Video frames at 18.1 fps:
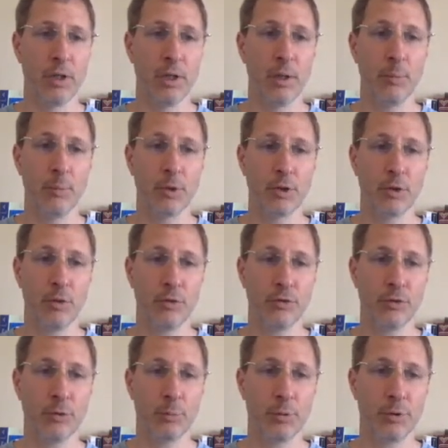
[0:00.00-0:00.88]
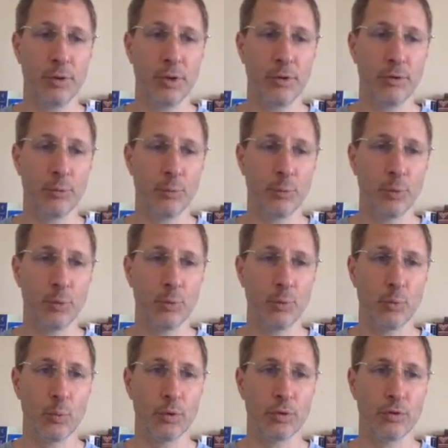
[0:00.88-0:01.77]
And we can also print out the
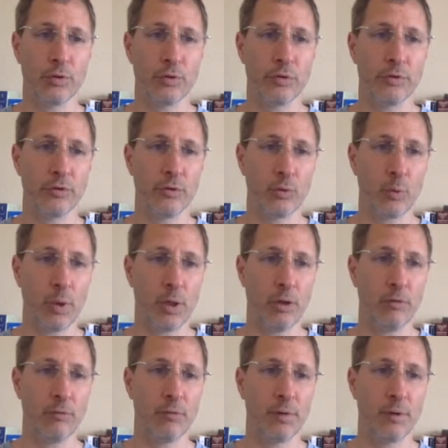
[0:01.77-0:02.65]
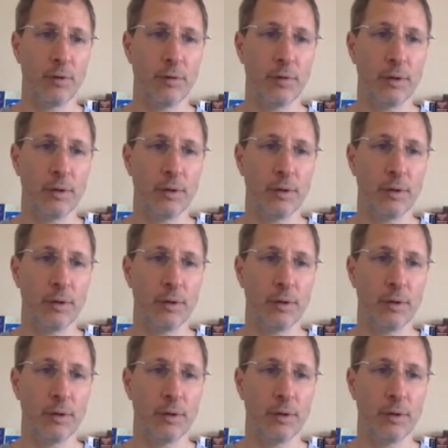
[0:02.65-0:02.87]
root, which is 12.